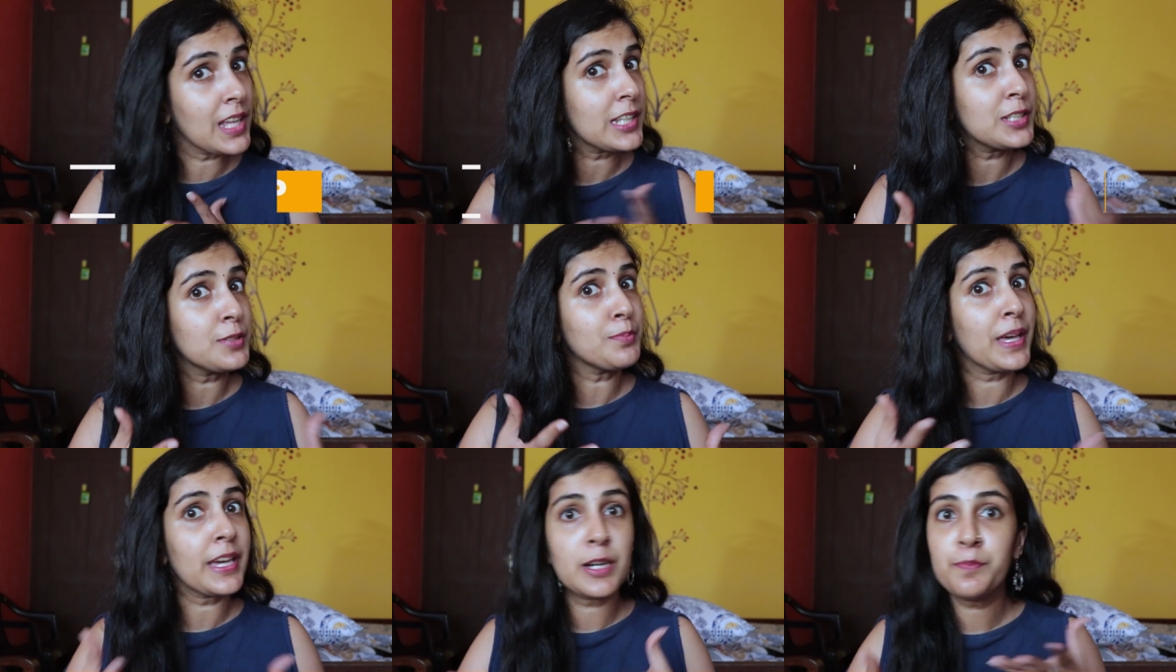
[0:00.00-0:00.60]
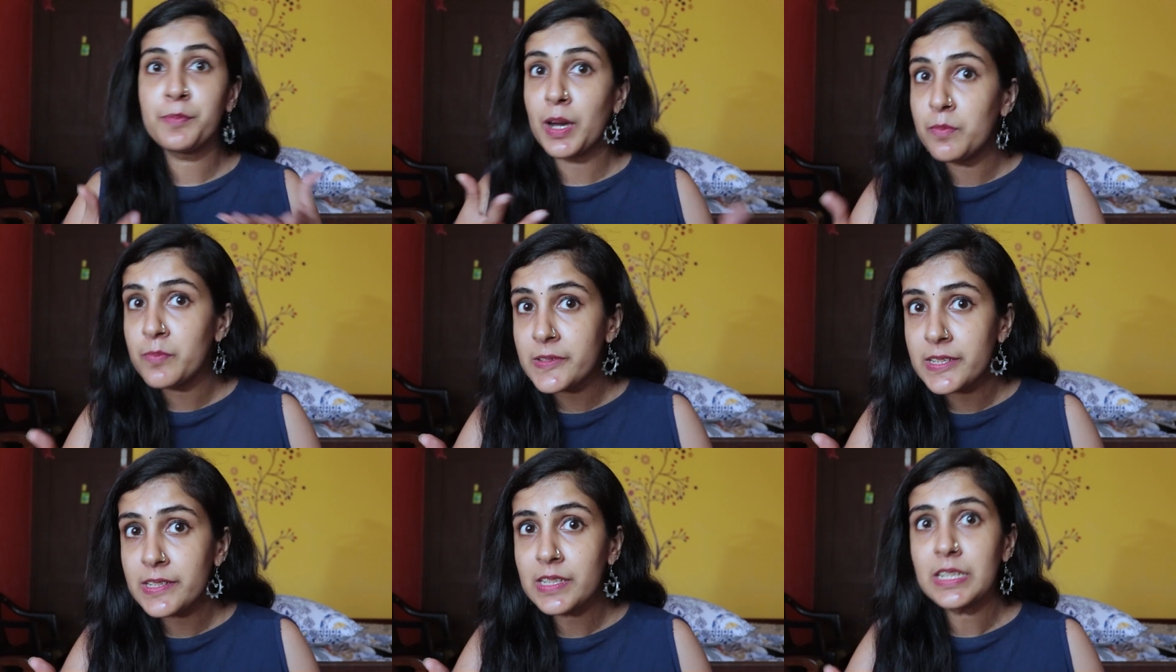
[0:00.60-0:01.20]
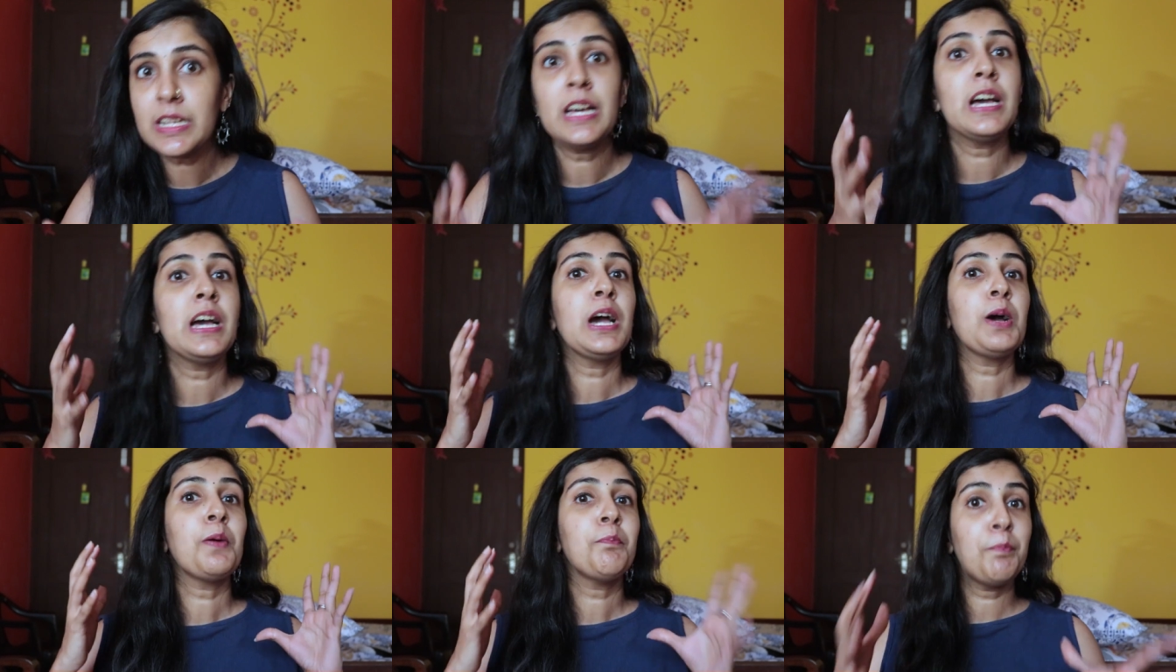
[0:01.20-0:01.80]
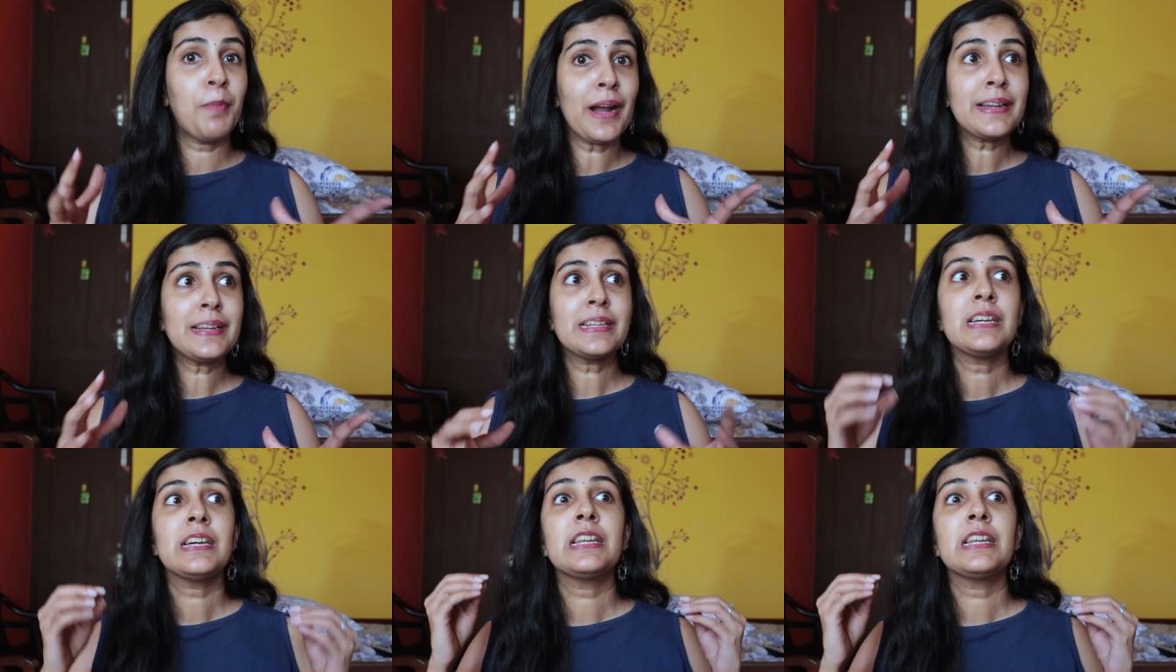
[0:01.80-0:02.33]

that the makeup comes in, but